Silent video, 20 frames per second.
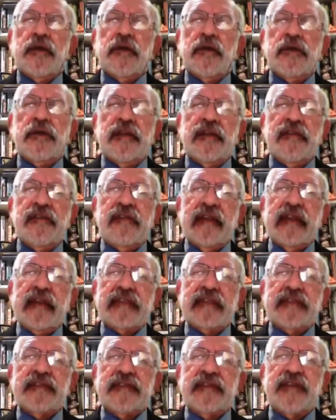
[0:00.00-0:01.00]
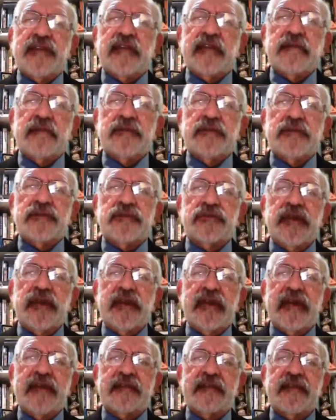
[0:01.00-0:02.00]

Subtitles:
Good evening, ladies and gentlemen. Tonight,